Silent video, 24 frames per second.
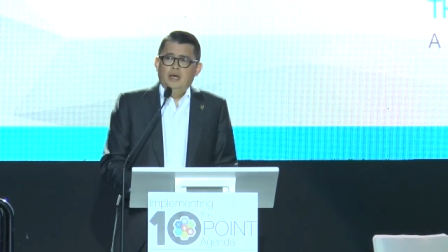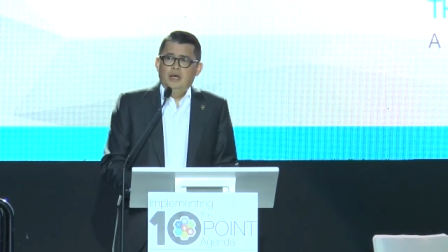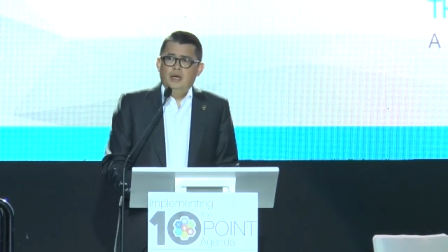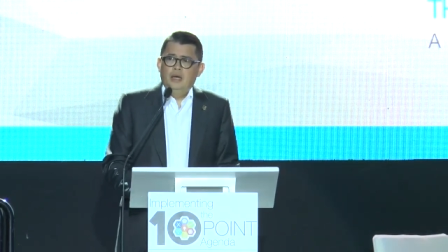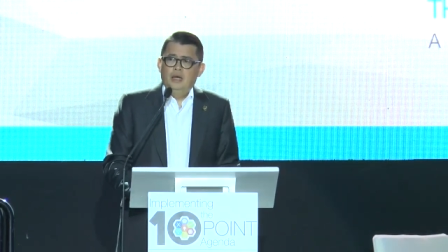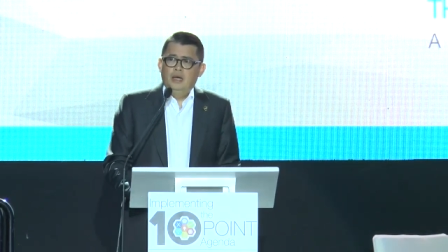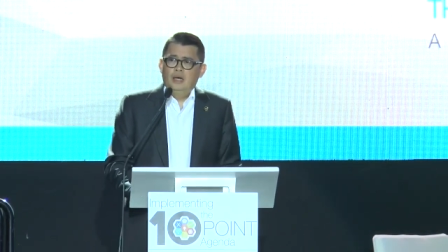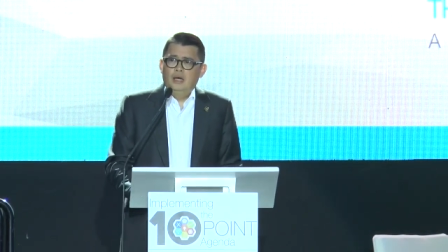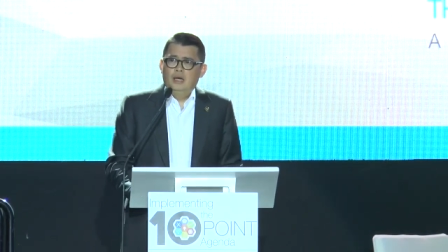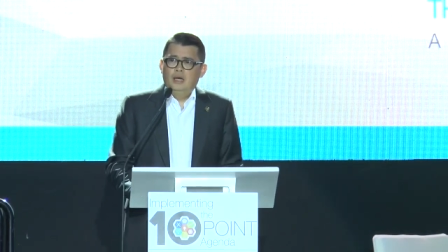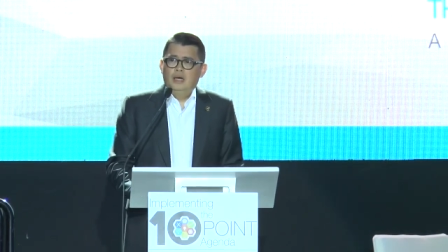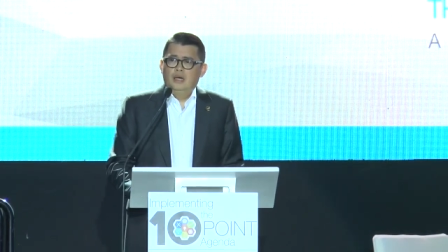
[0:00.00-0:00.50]

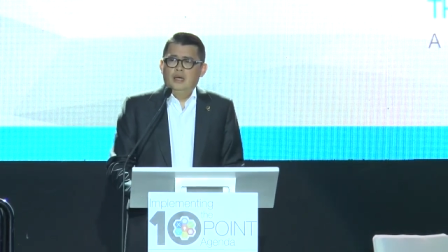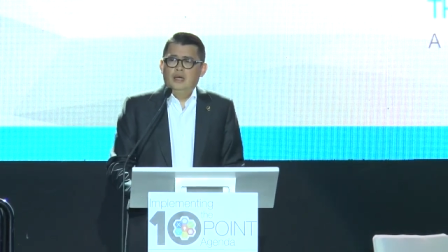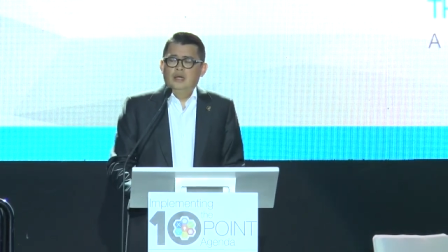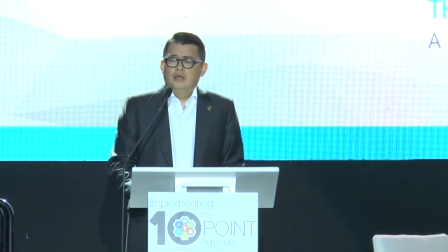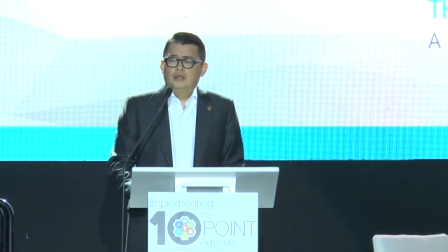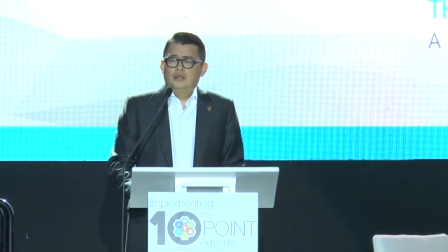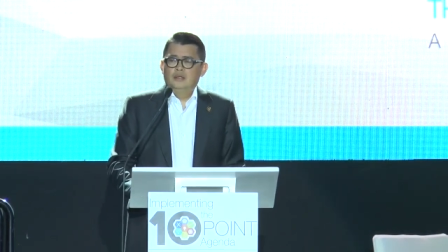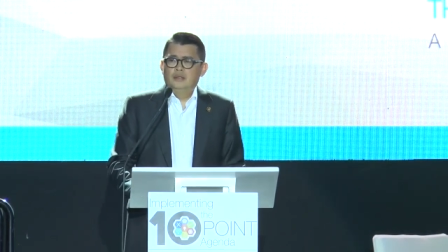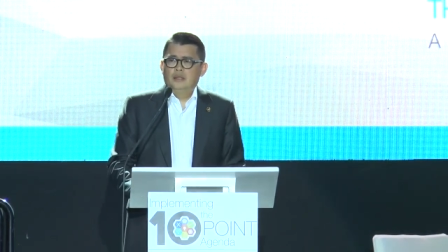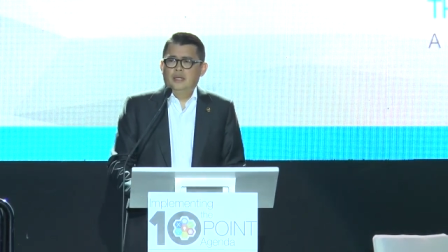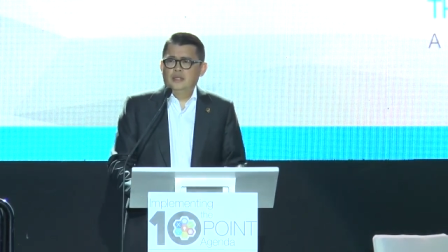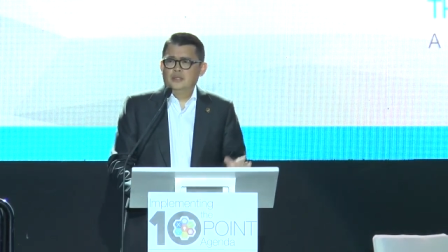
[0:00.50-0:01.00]

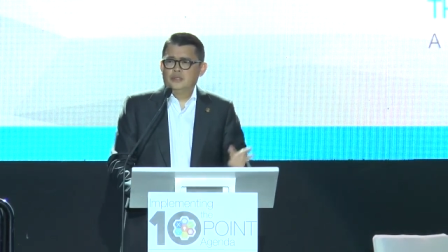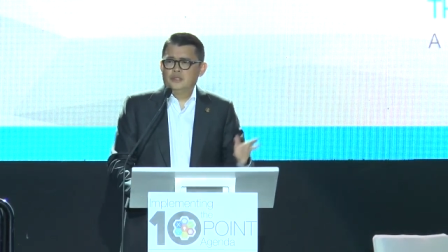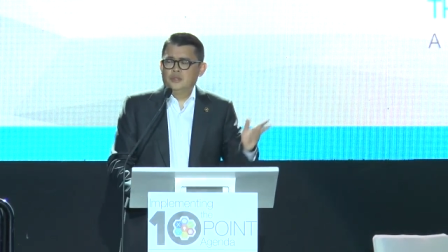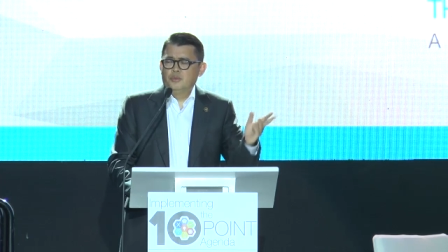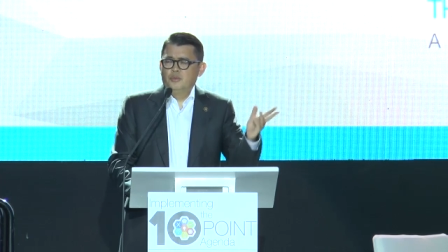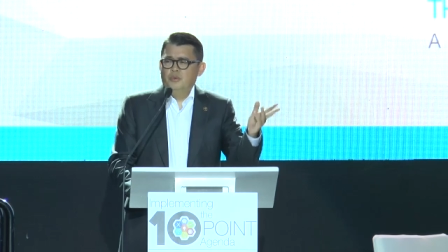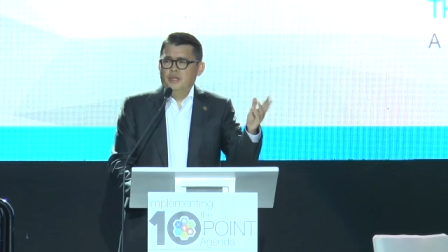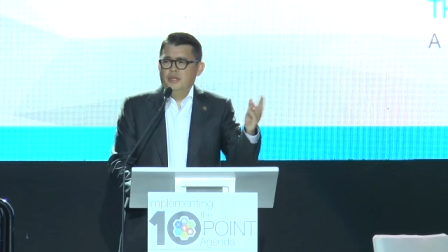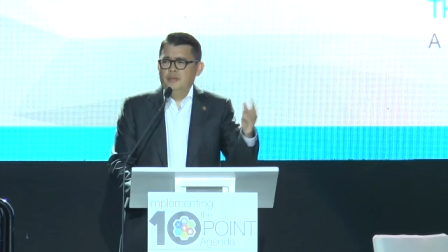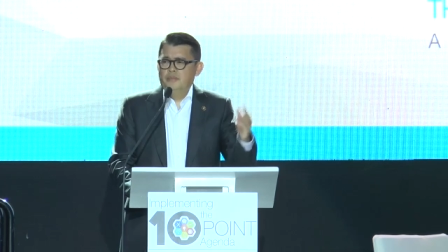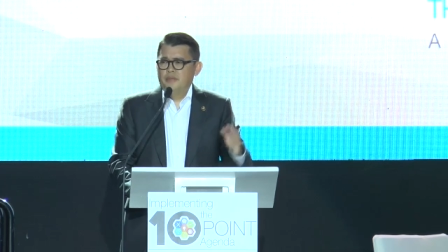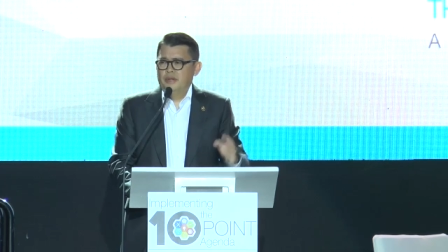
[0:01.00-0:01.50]

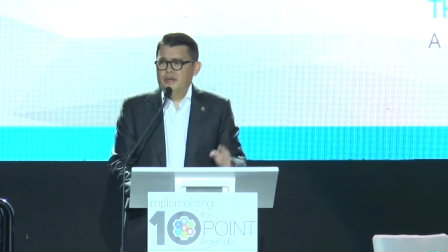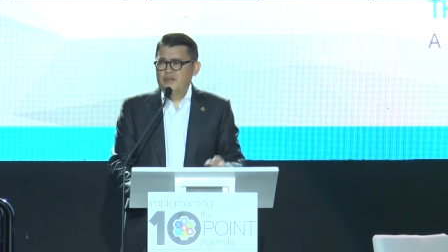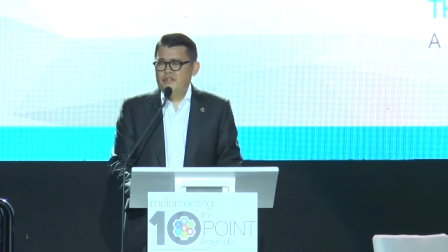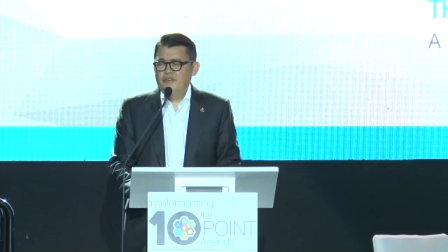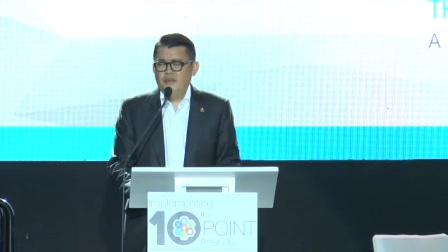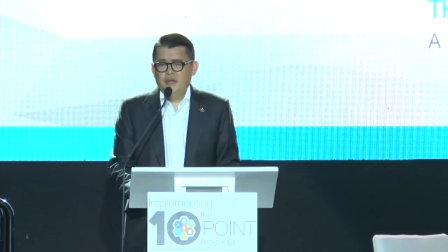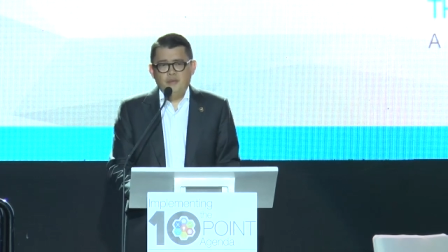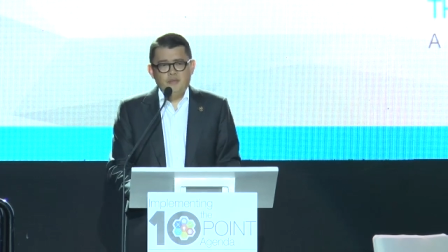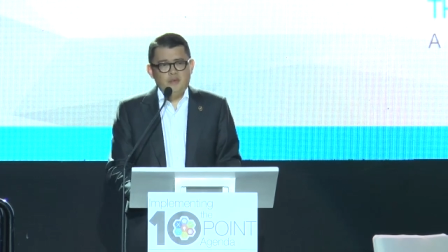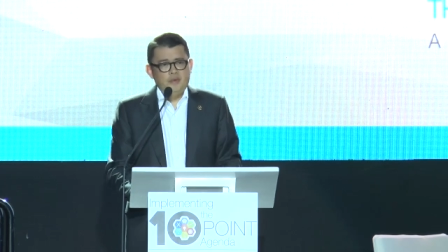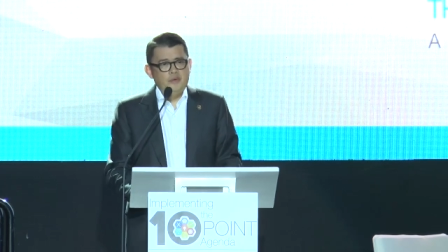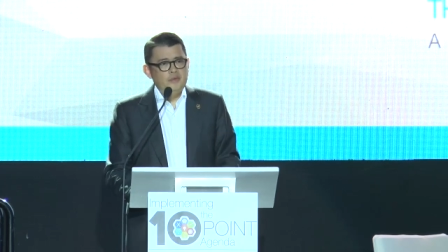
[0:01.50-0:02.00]
Edshua and
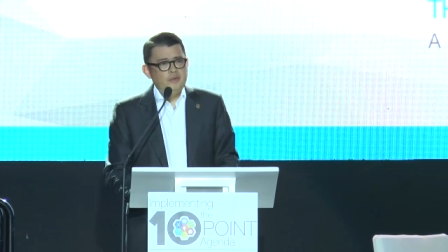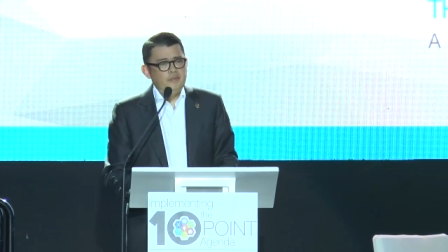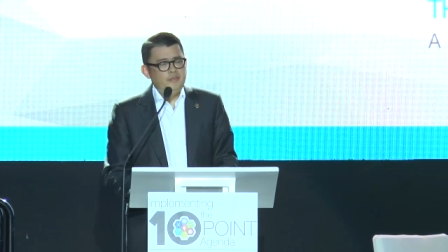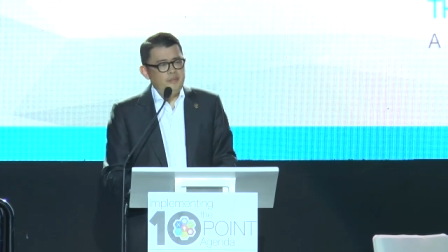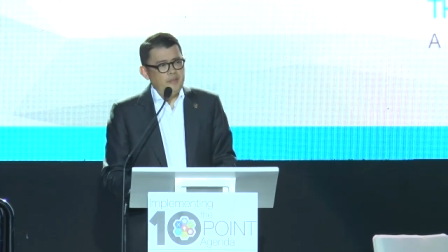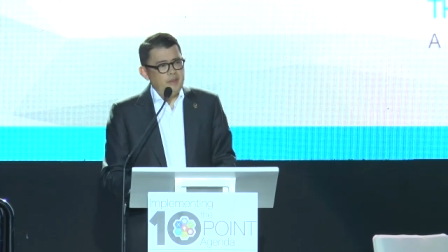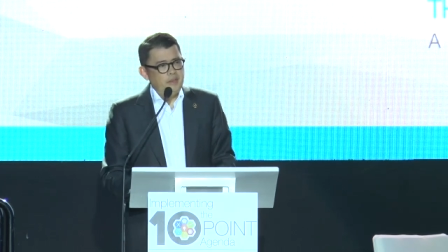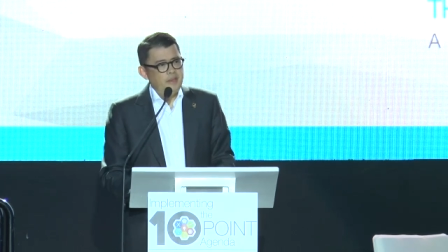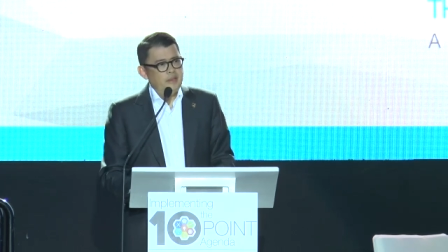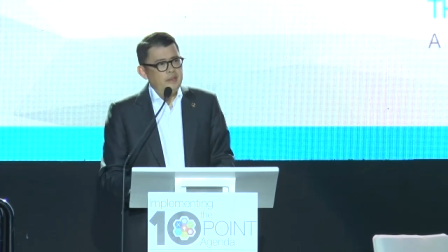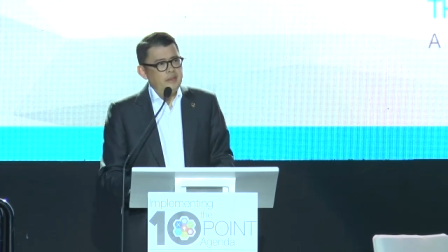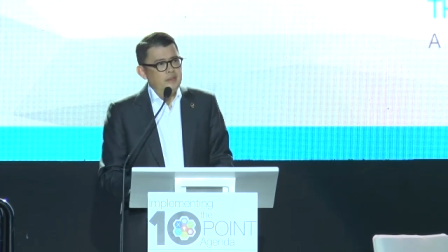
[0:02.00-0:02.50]
Marife were
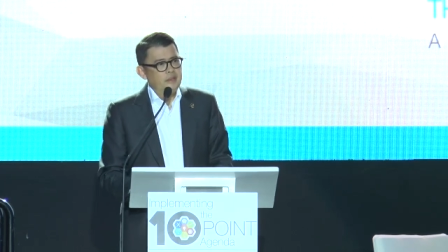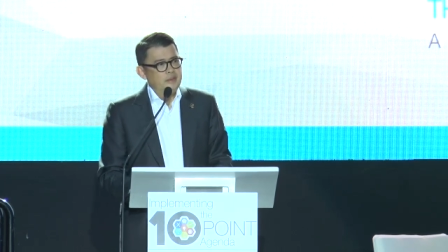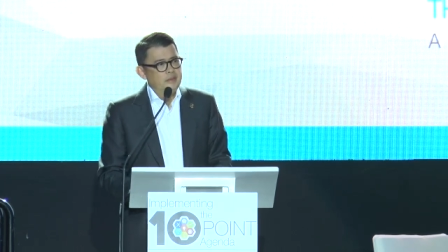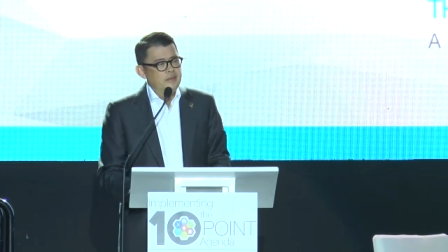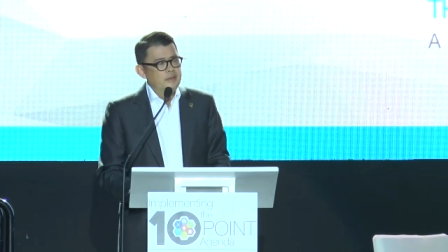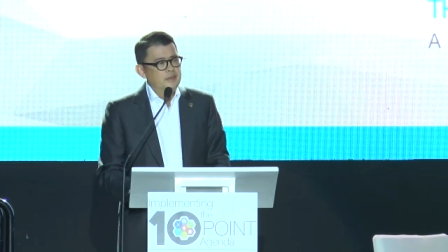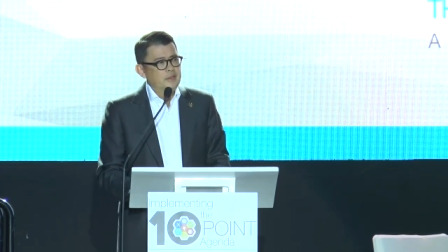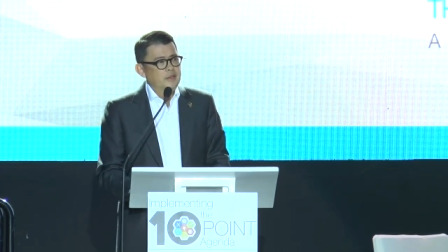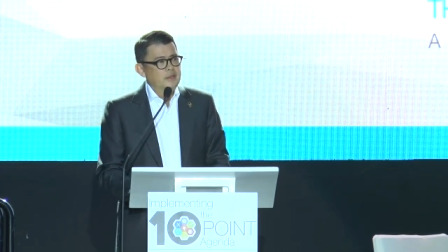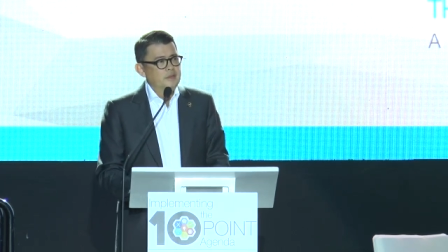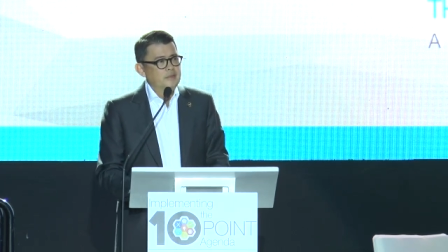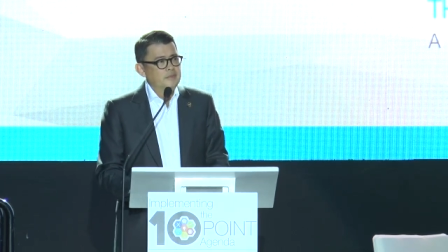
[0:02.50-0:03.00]
with me,
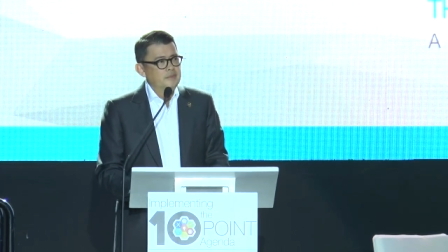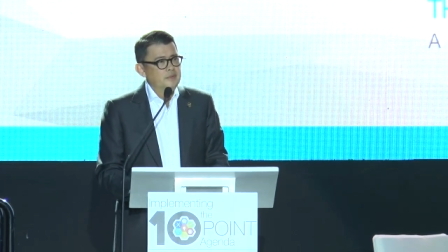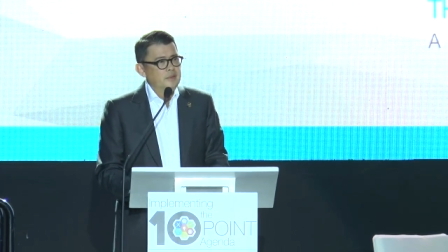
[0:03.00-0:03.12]
and